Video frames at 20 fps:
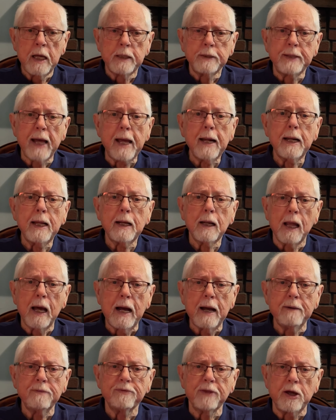daily
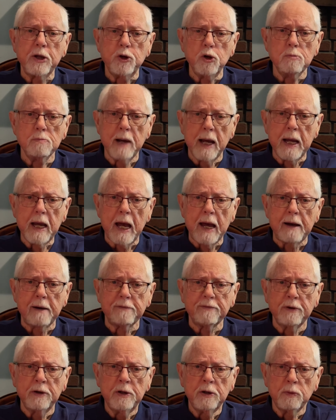life that you may
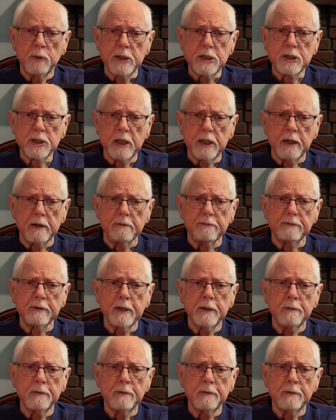have received.